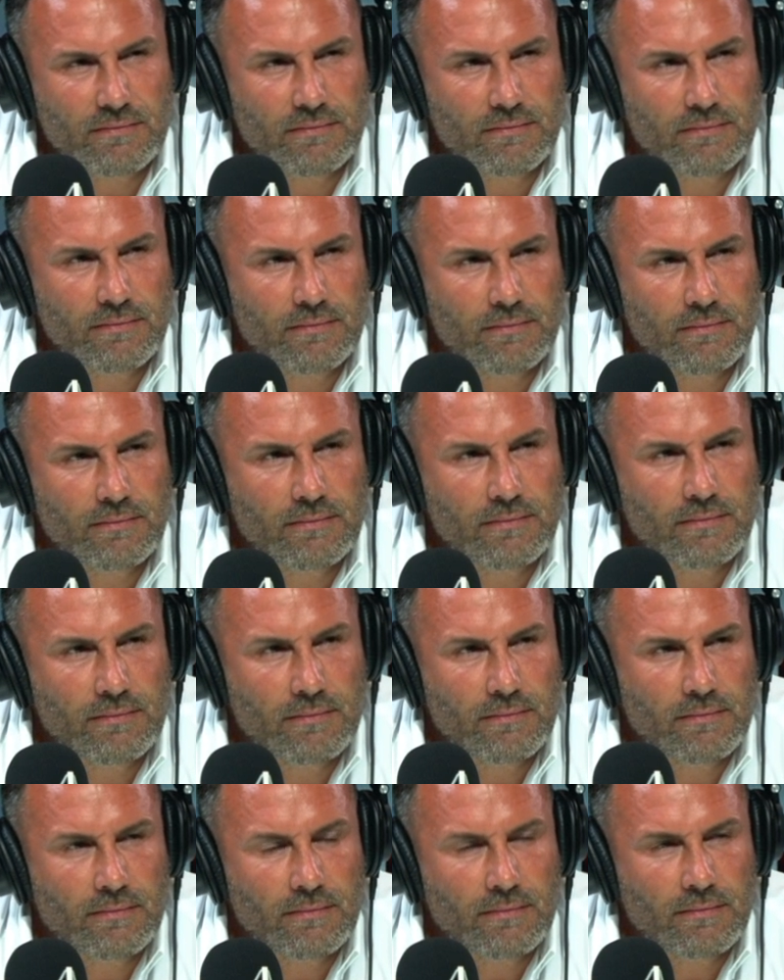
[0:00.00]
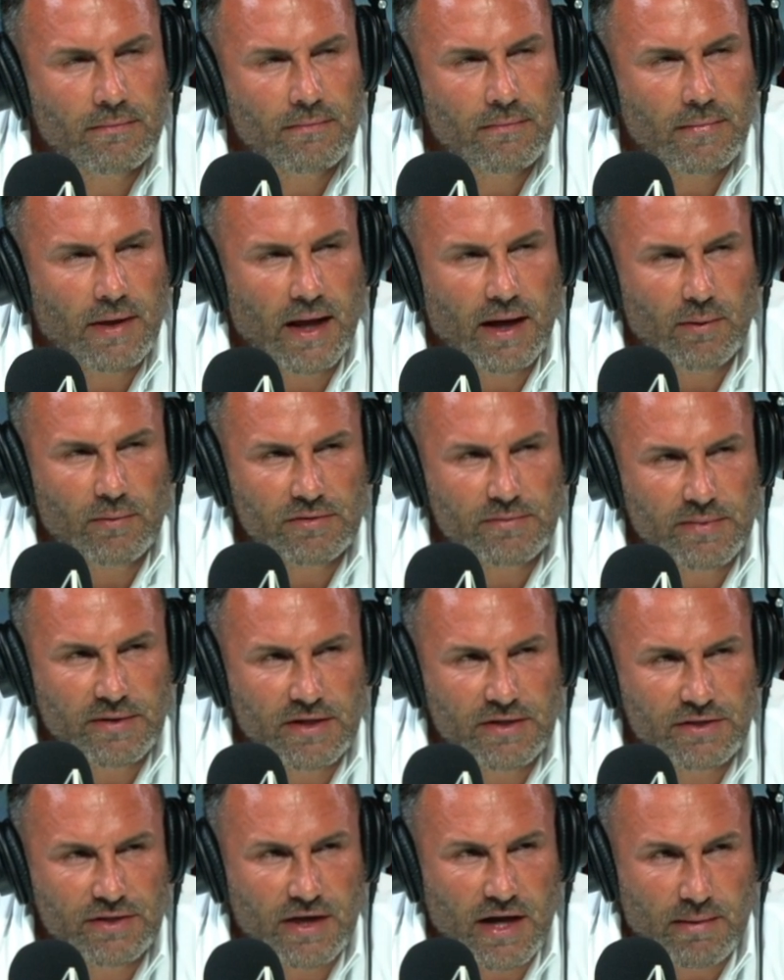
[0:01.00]
Yeah. And it was
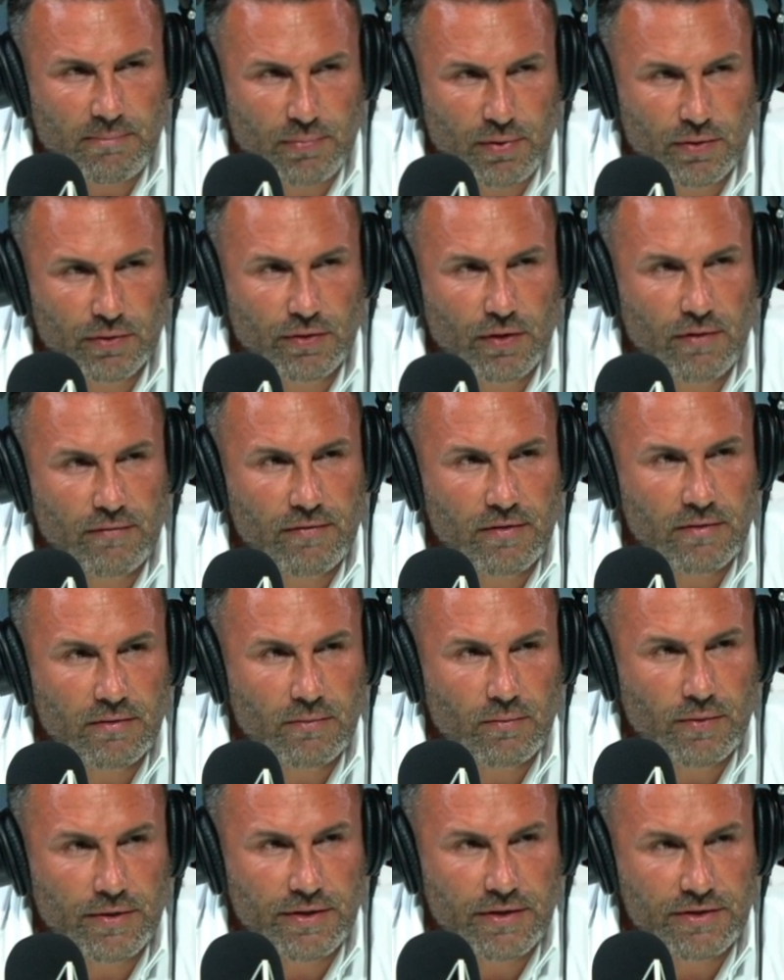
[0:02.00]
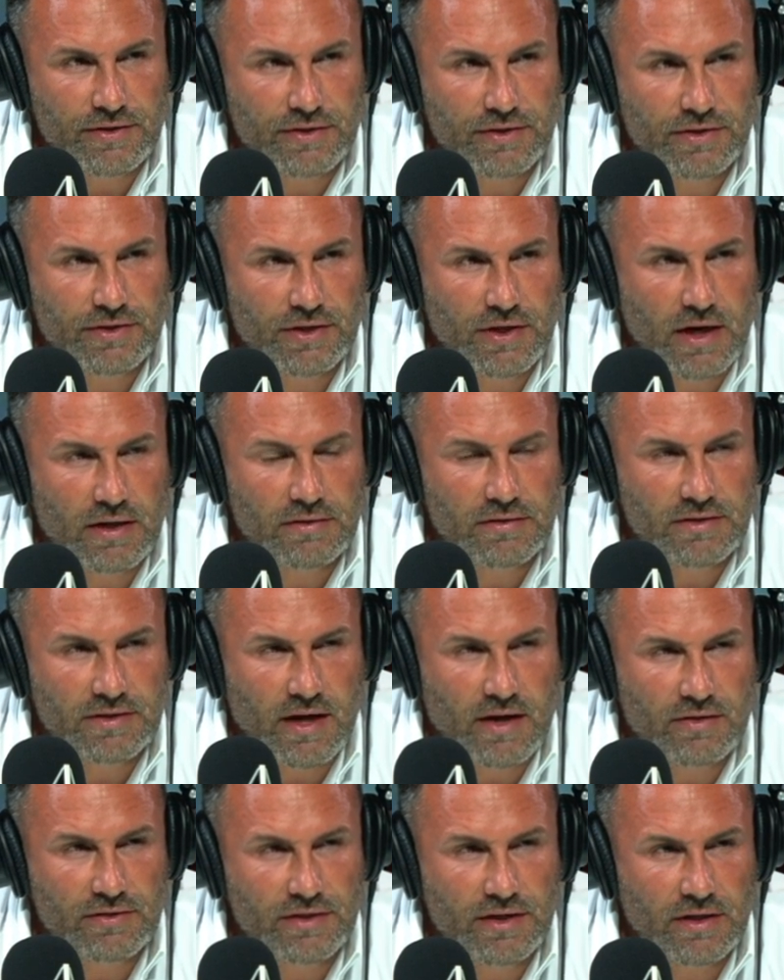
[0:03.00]
because you got pulled over. Were you sh-
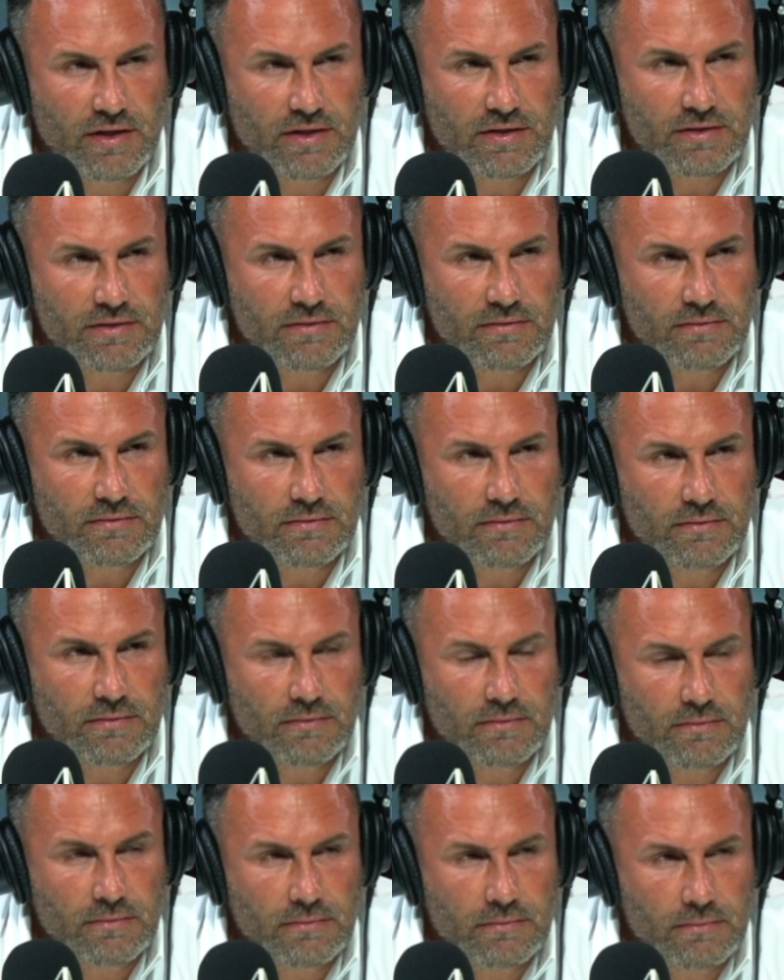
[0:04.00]
scared shitless? Yeah,